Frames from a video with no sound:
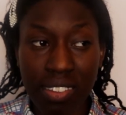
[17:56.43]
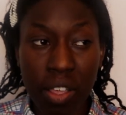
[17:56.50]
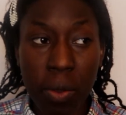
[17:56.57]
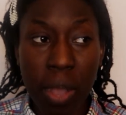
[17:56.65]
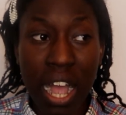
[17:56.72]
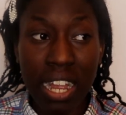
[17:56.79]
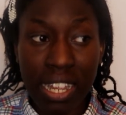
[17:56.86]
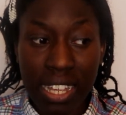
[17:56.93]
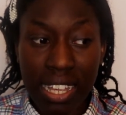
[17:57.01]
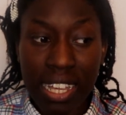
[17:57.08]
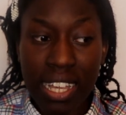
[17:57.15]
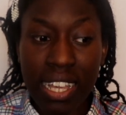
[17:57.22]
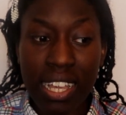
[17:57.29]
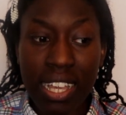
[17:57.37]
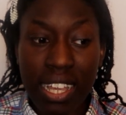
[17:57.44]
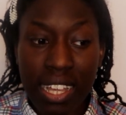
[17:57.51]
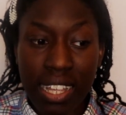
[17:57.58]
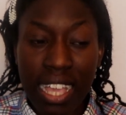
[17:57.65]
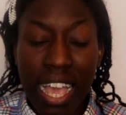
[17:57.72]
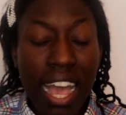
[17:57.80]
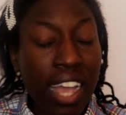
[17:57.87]
So I
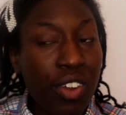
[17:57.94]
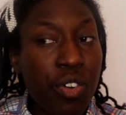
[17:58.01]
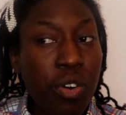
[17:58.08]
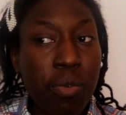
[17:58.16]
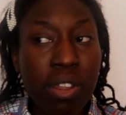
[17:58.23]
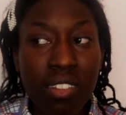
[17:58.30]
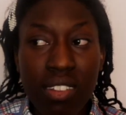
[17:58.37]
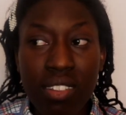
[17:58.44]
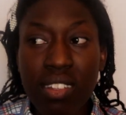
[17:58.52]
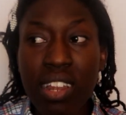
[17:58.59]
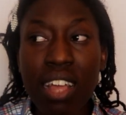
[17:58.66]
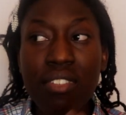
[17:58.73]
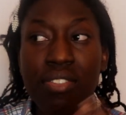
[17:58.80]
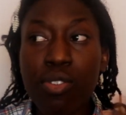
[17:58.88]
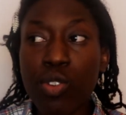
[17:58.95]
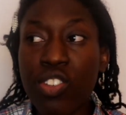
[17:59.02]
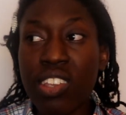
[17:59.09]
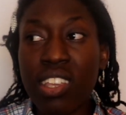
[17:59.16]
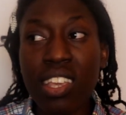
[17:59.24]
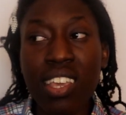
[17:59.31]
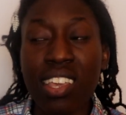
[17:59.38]
grew up listening to like
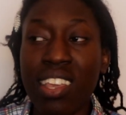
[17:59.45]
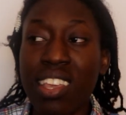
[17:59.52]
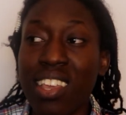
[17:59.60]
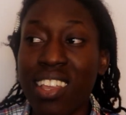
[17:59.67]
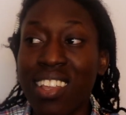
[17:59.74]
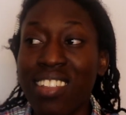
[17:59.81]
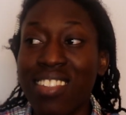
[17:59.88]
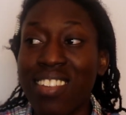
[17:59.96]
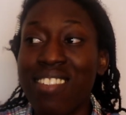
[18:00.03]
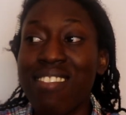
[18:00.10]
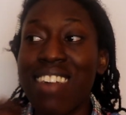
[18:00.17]
Fuji, to